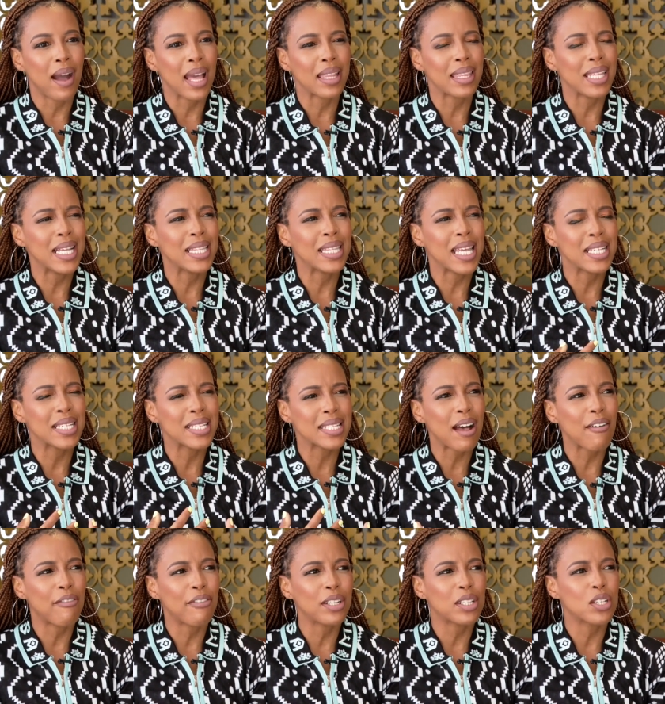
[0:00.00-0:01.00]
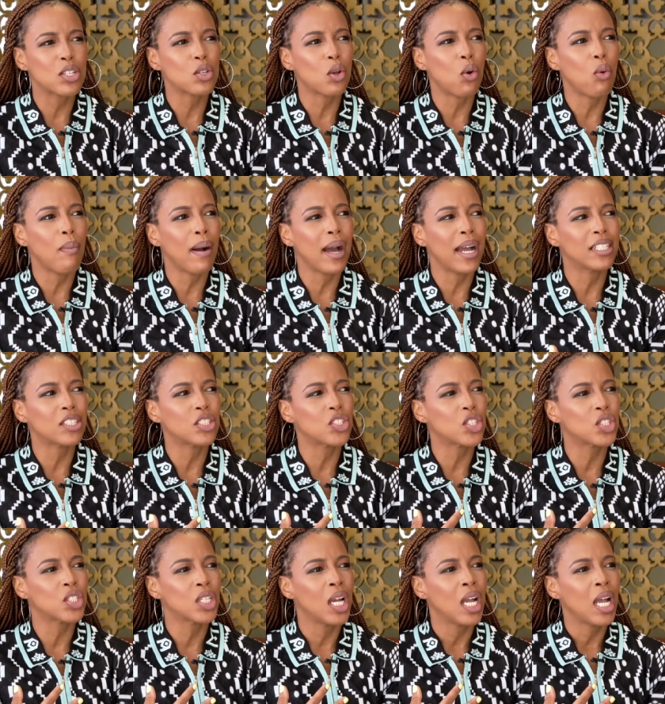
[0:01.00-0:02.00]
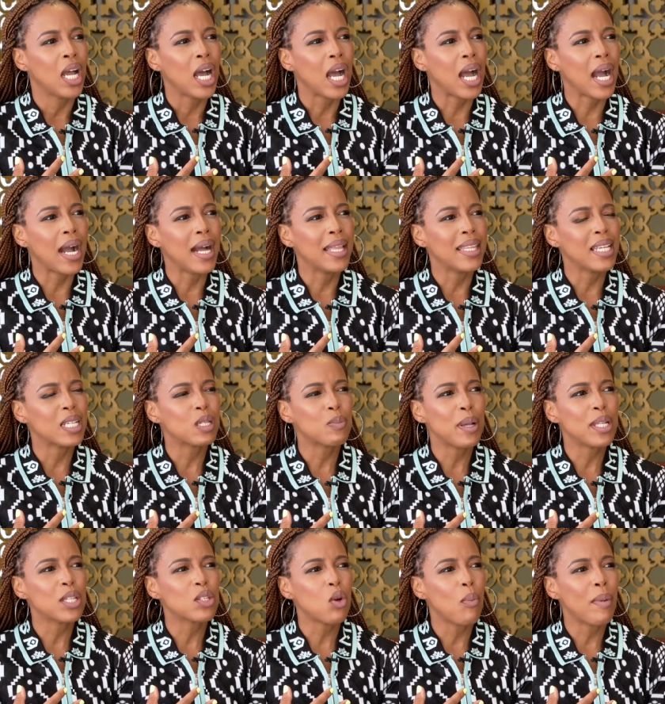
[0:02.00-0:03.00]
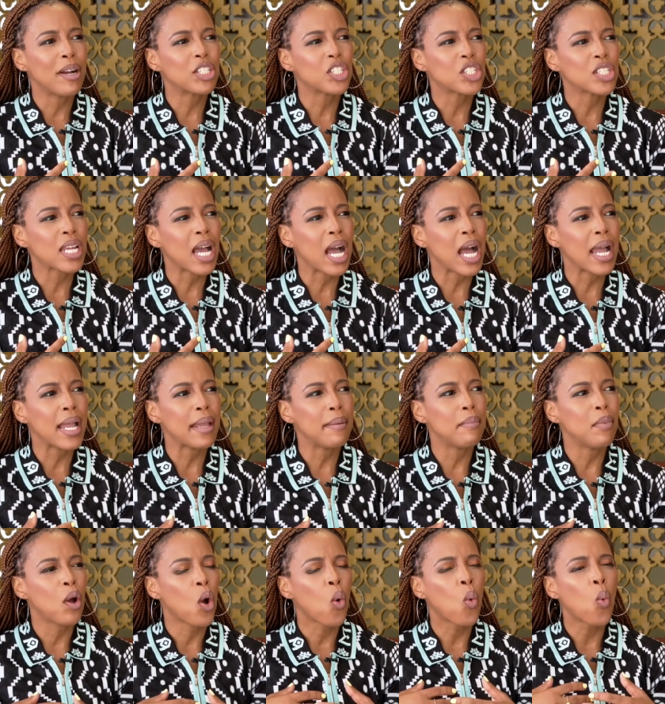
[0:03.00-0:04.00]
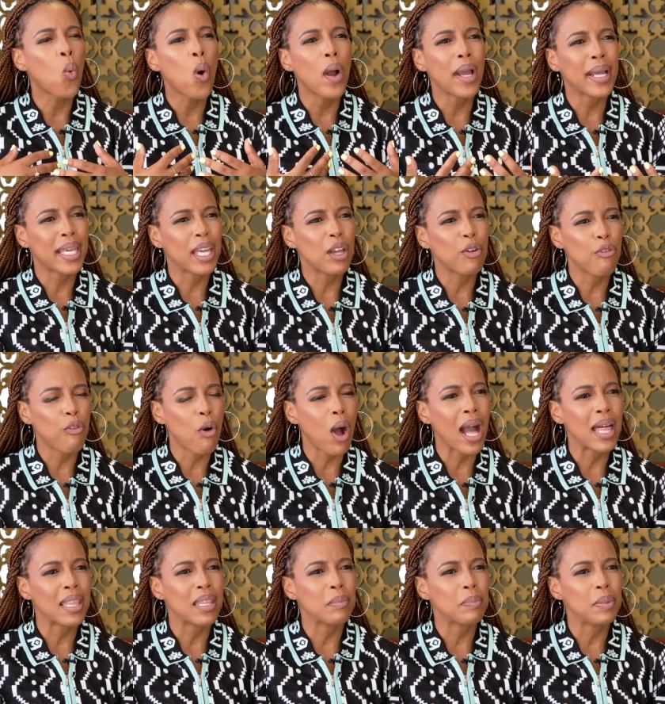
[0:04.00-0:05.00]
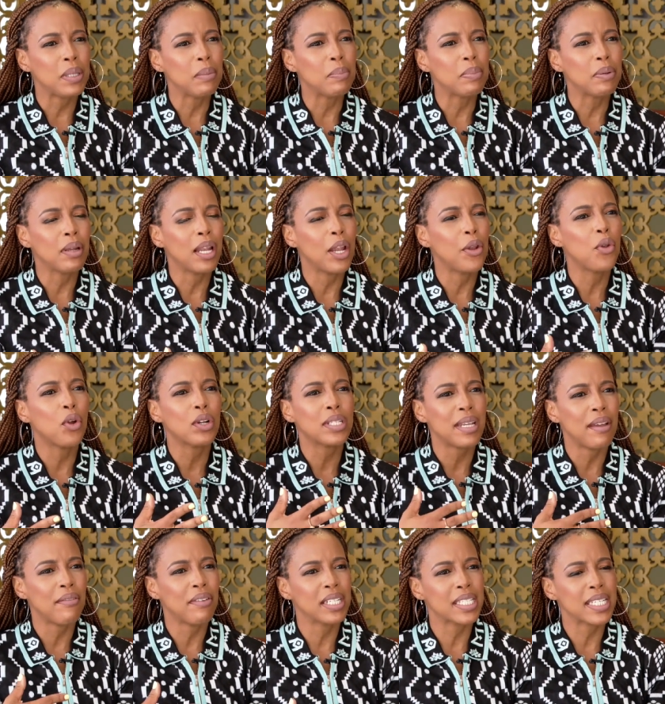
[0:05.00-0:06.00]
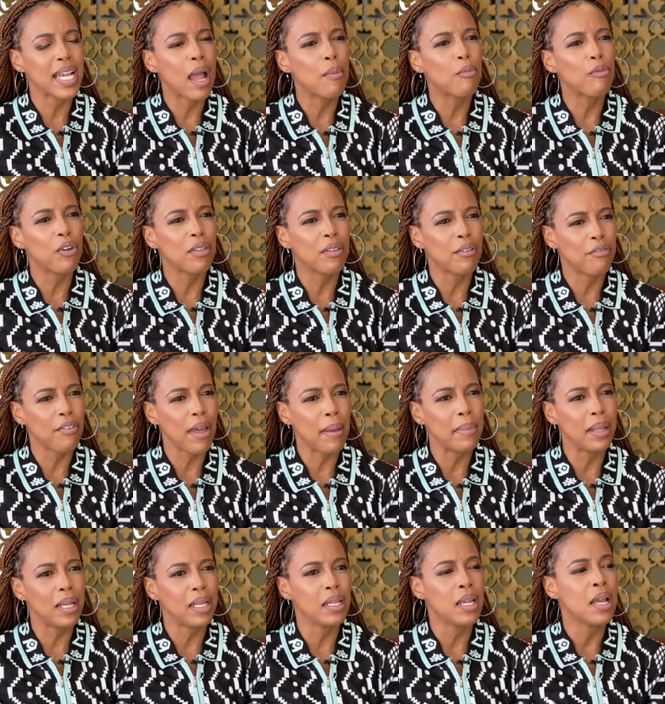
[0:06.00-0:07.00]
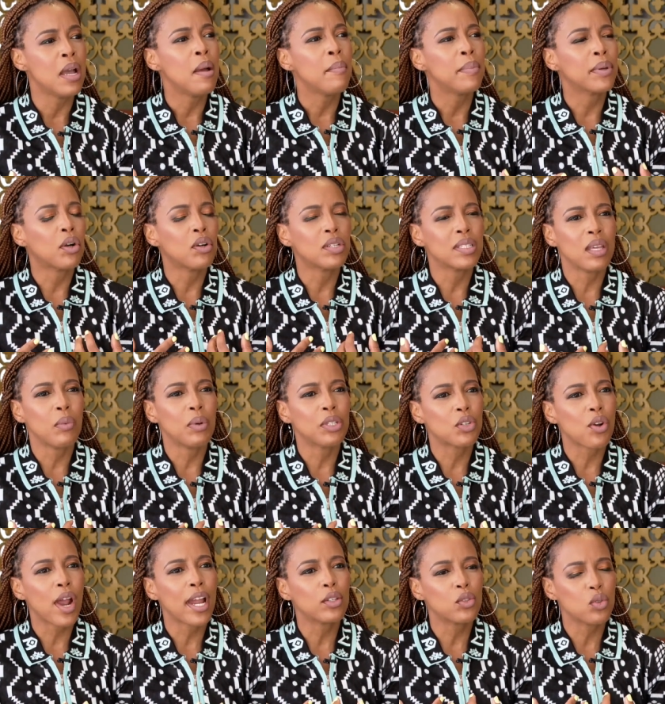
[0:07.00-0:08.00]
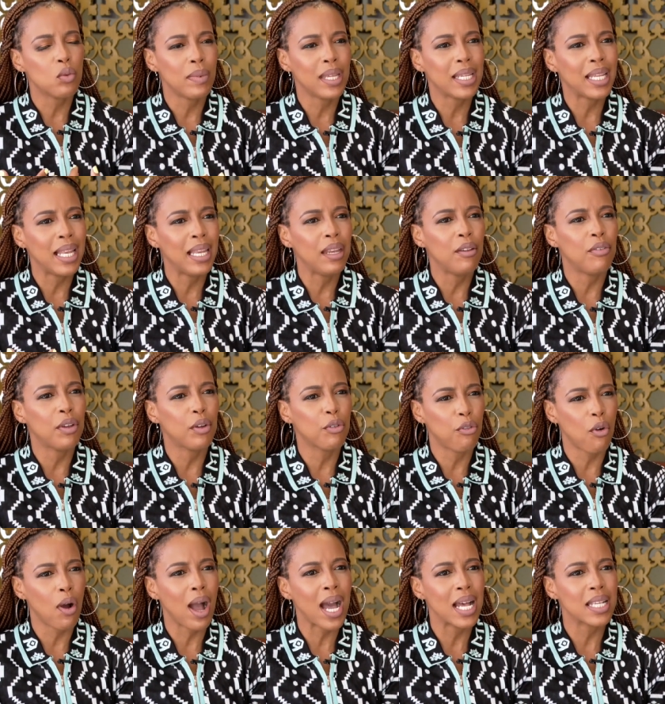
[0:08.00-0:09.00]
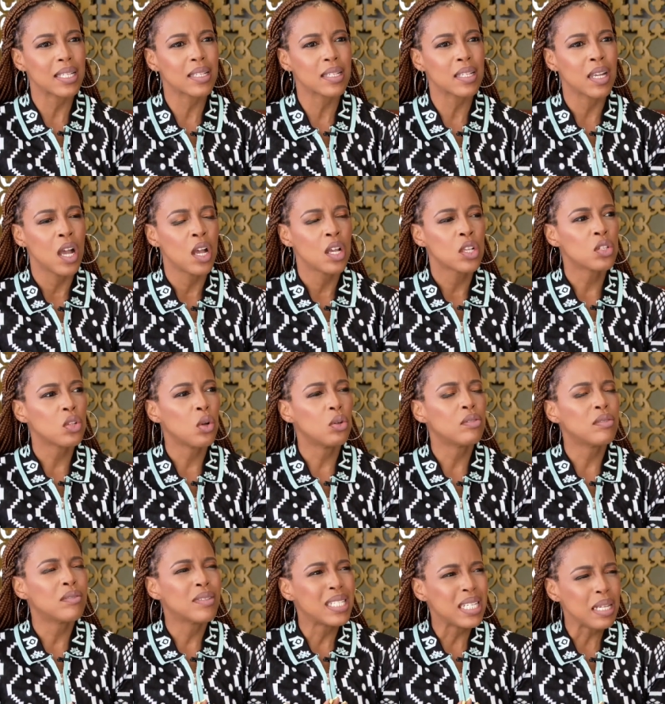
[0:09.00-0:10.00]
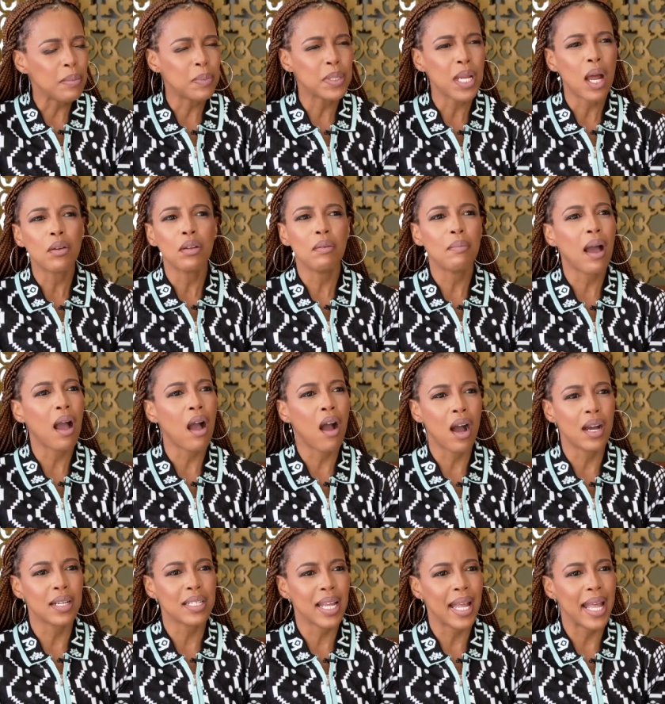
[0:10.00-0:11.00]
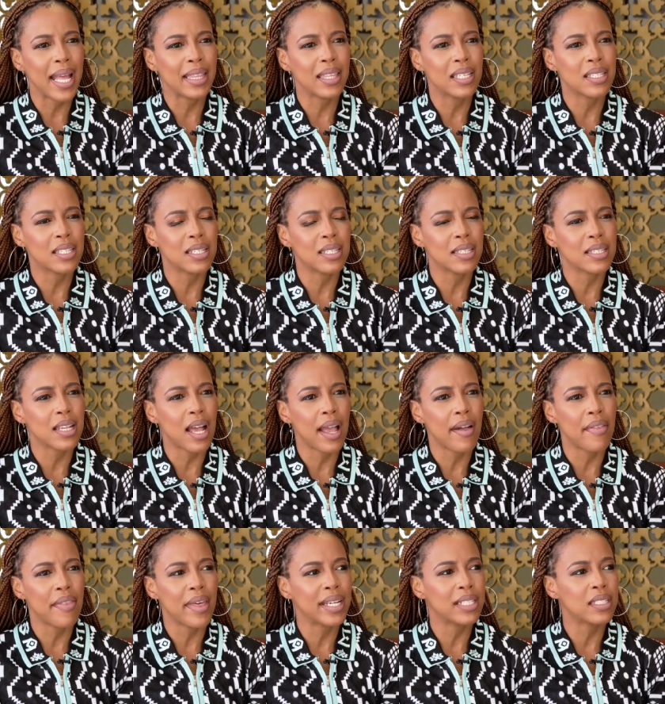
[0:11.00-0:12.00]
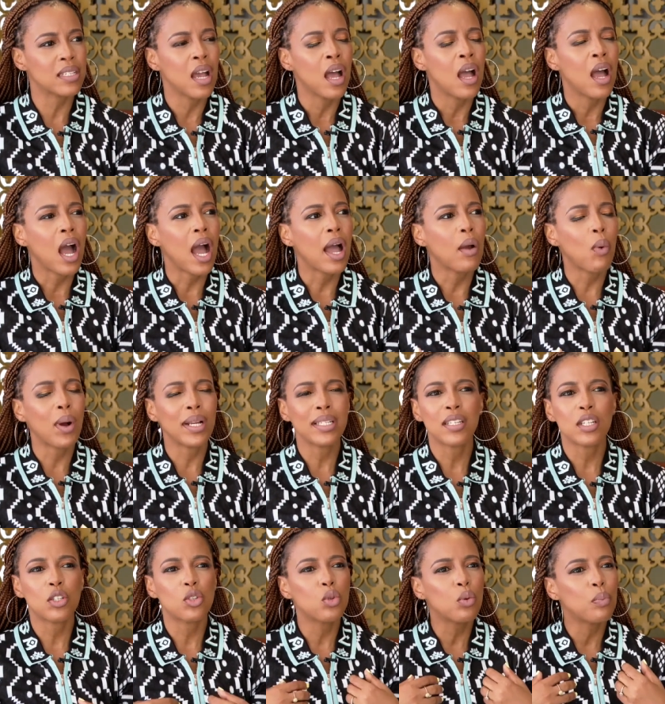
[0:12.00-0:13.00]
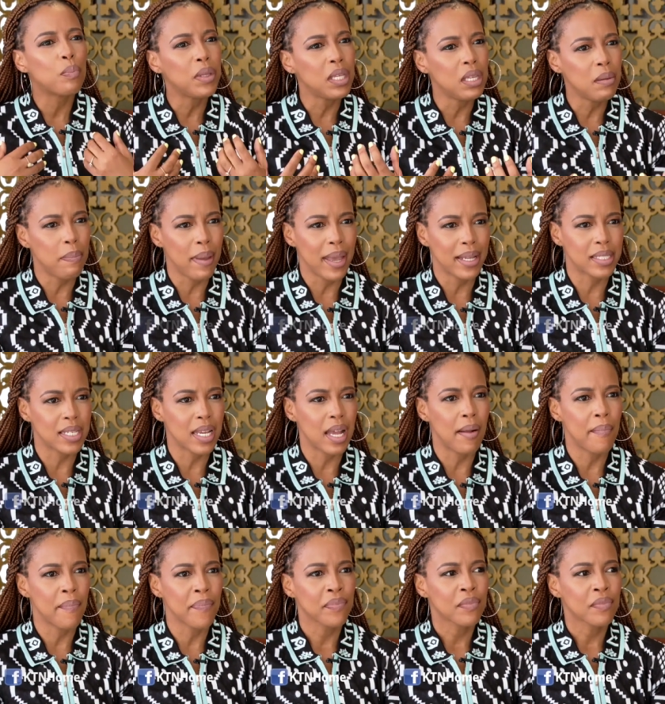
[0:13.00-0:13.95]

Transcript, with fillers: I think they suffered so much. Uh, they spent so much time working for other people and not having time for the family because they were trying to make a living for us. So deep down in my heart, I had this desire that I wanted to be better.